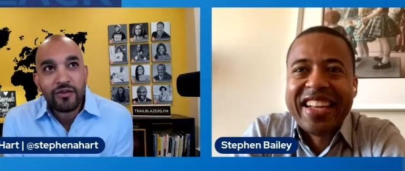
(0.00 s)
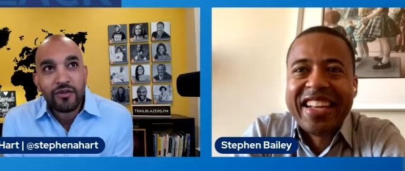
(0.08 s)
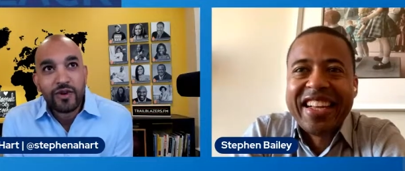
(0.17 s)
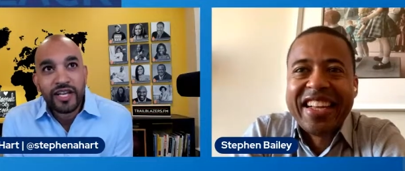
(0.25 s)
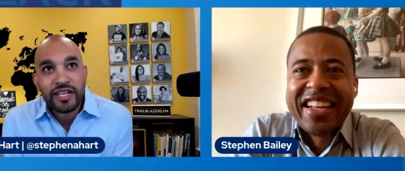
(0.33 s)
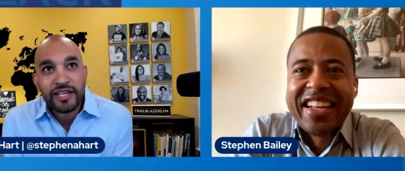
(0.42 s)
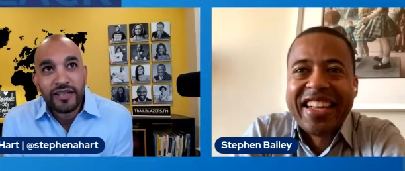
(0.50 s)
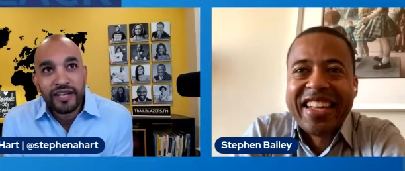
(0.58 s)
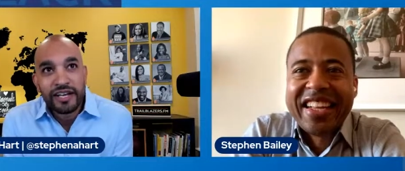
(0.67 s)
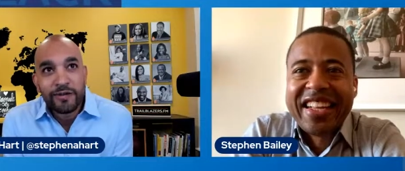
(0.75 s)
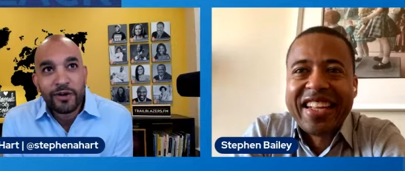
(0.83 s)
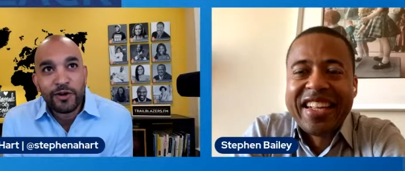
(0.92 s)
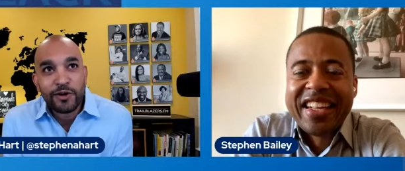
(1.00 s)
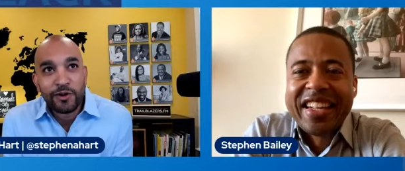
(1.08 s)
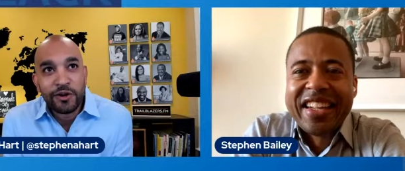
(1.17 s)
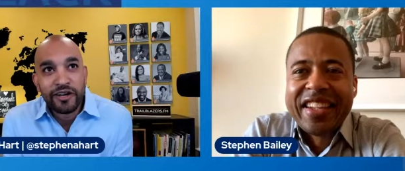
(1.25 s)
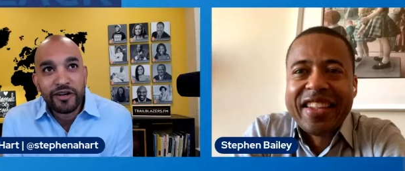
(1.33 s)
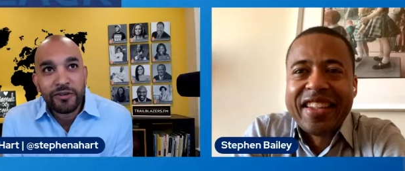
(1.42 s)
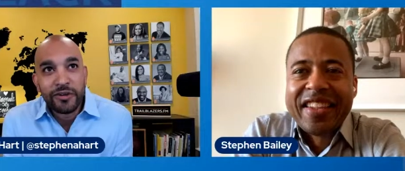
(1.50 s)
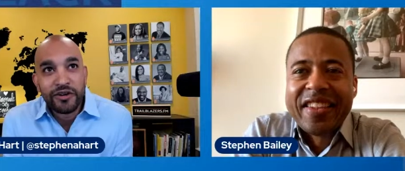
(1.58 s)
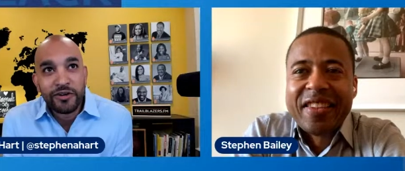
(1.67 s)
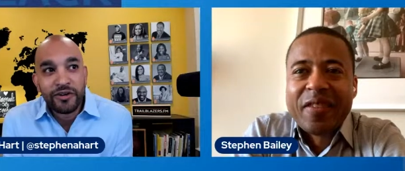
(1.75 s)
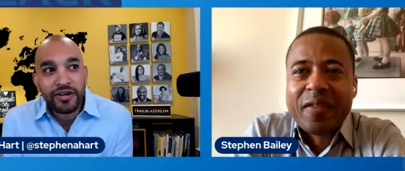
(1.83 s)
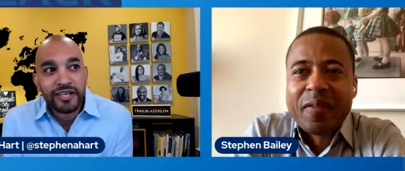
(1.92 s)
Speaker 1: When you think about growing up
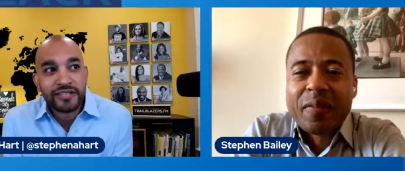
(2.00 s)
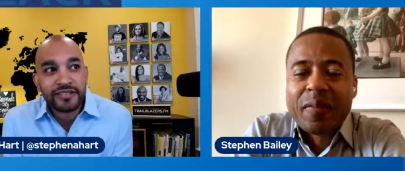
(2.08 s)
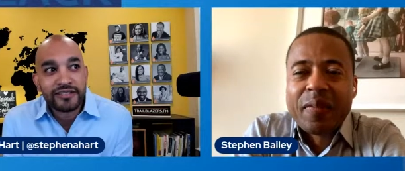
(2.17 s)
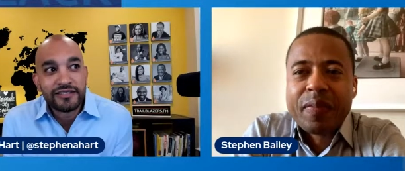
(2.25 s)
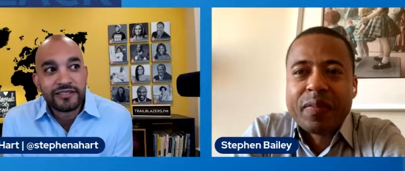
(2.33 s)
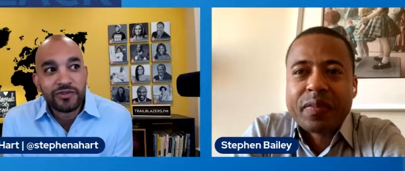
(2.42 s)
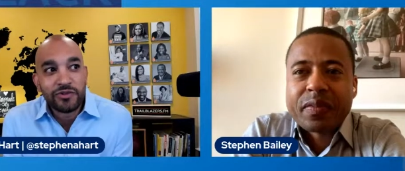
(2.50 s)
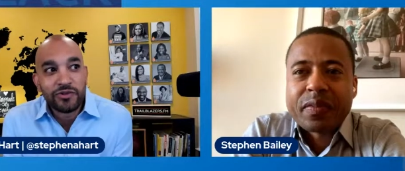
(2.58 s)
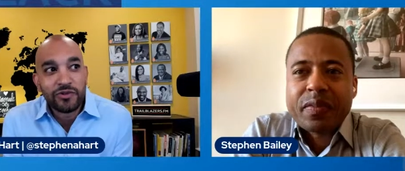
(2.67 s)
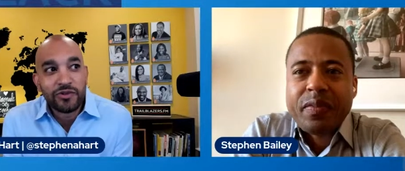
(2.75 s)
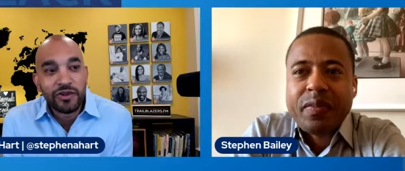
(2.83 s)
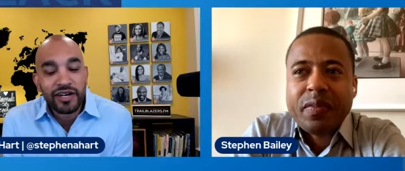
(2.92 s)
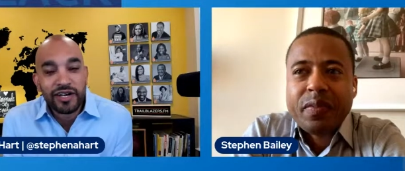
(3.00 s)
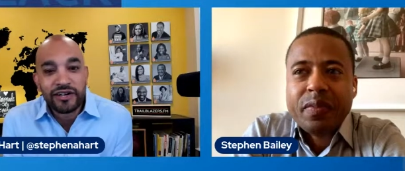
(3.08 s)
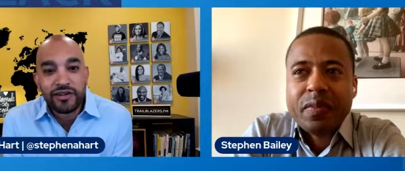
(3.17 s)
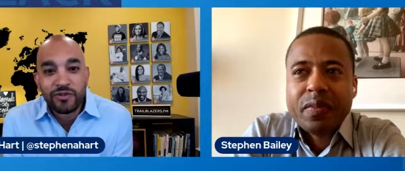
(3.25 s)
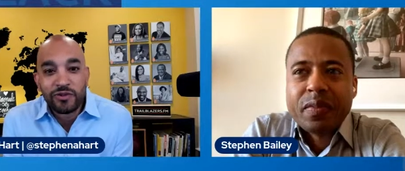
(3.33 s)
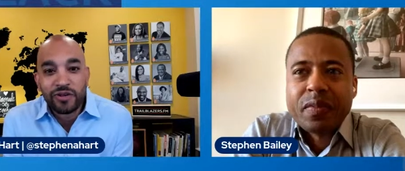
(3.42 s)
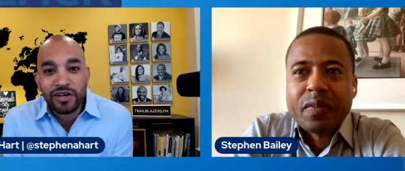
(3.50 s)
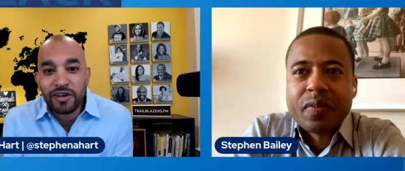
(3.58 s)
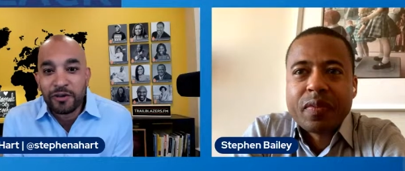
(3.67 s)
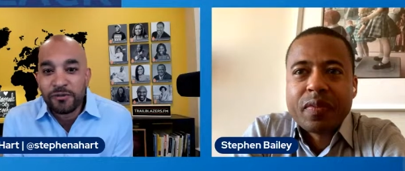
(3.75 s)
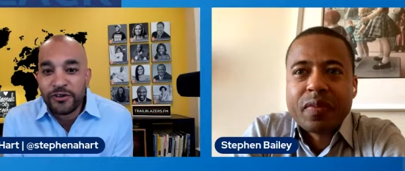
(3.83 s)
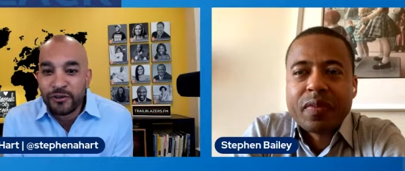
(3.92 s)
in New Orleans, what what
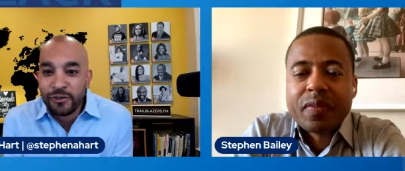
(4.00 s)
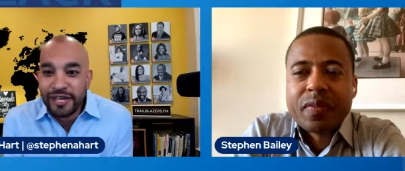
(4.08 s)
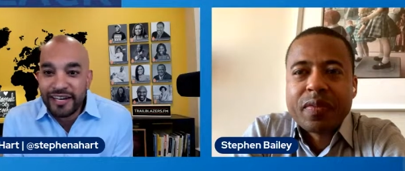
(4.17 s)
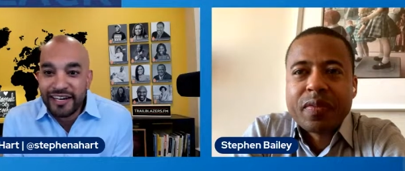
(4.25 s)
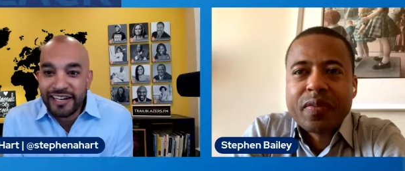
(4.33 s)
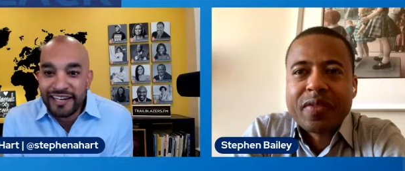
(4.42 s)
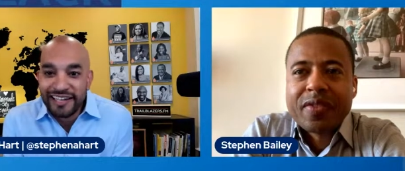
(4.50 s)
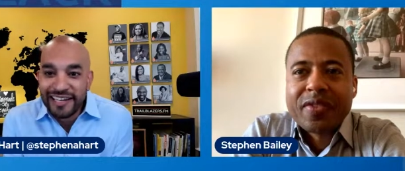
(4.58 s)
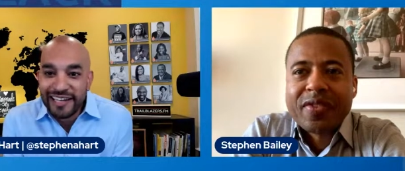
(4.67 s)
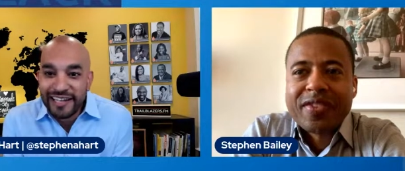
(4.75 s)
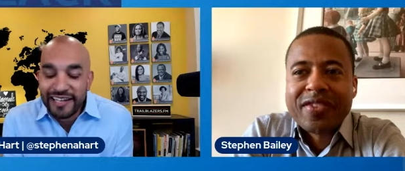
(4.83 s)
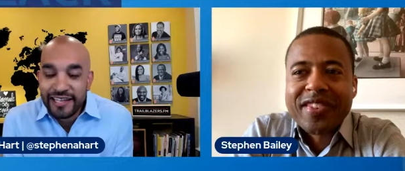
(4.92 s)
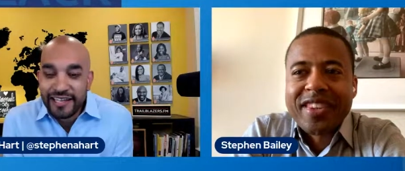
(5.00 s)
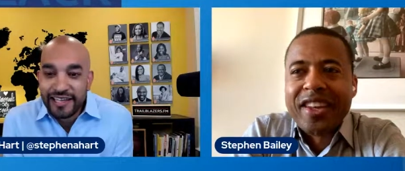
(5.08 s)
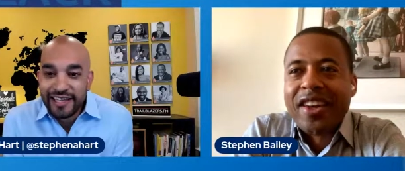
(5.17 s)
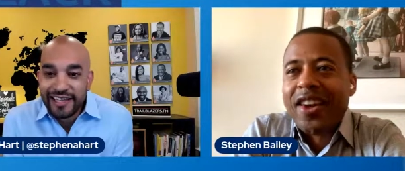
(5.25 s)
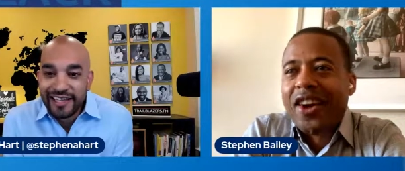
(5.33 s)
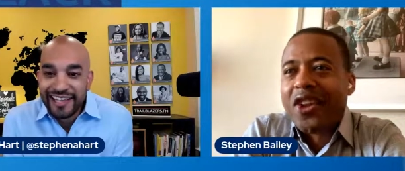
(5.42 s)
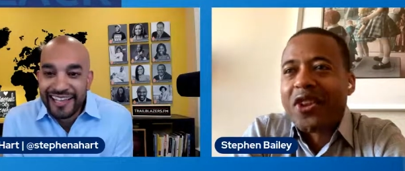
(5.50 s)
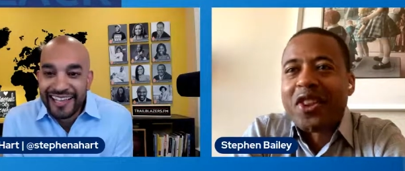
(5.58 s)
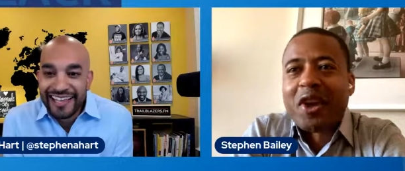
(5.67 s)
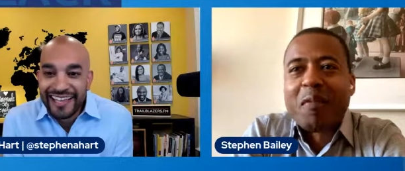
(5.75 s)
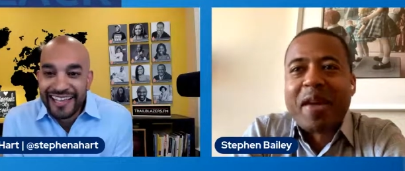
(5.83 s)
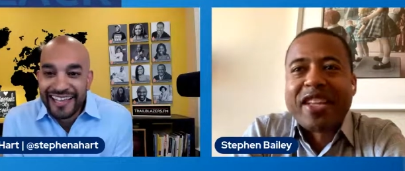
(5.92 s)
comes to mind?
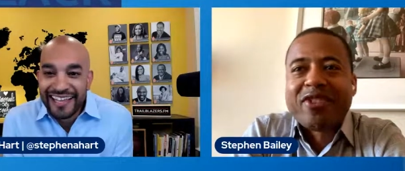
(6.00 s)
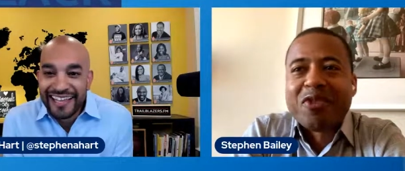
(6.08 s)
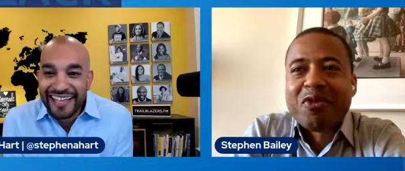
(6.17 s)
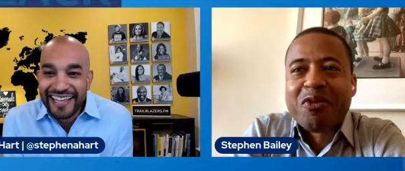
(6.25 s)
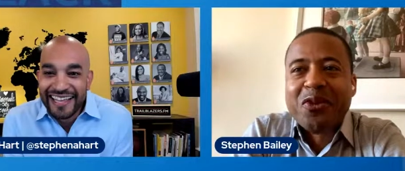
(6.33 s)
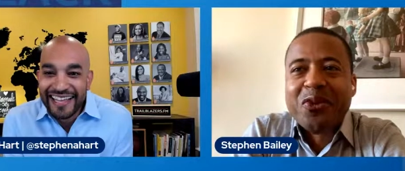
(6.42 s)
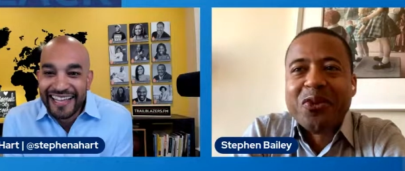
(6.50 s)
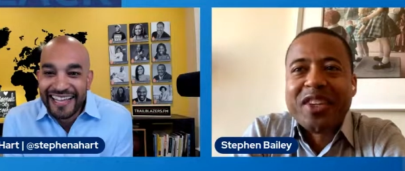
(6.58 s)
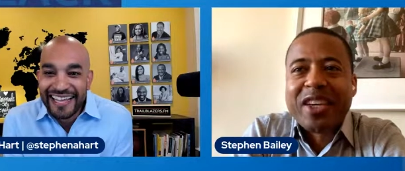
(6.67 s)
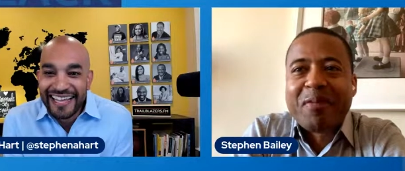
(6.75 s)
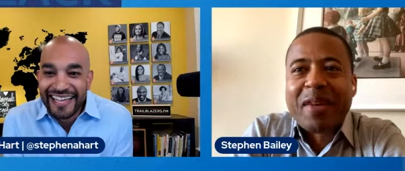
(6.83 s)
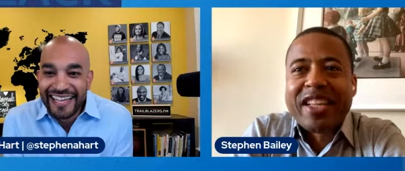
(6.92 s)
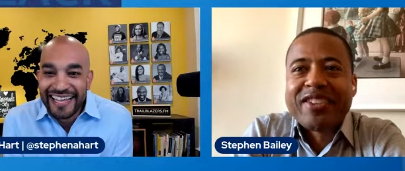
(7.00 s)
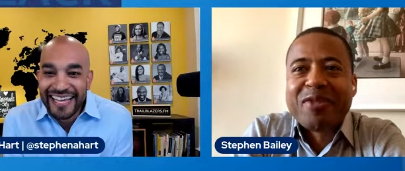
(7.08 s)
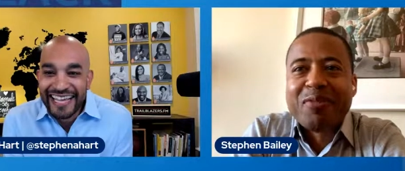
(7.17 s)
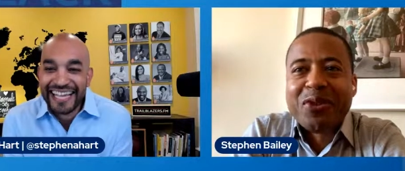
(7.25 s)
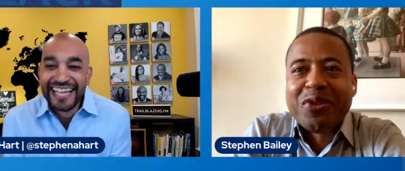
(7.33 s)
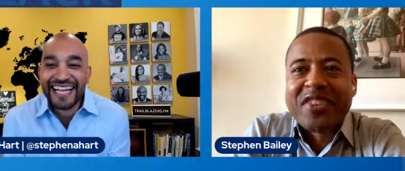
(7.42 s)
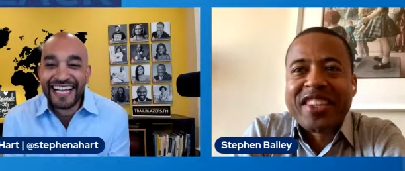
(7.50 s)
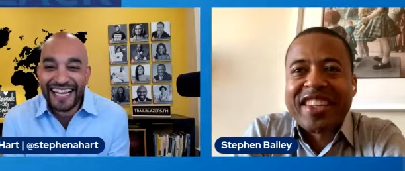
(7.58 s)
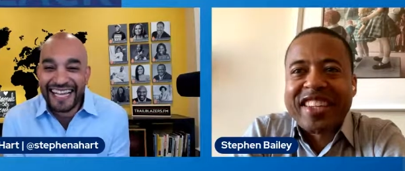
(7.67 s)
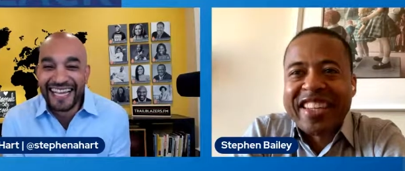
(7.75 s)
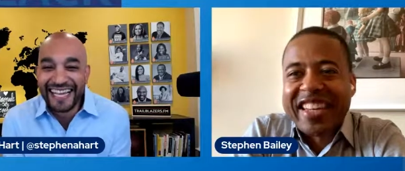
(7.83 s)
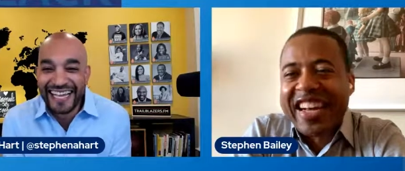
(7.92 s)
Speaker 2: other than amazing food and amazing
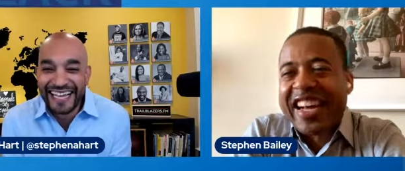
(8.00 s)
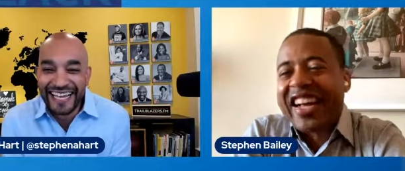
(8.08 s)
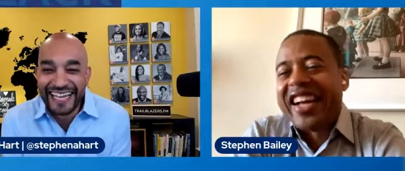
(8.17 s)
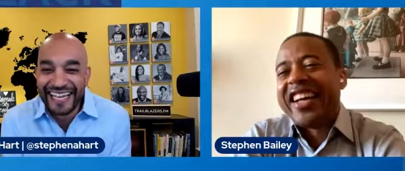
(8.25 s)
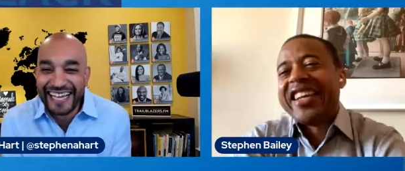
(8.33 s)
music, uh,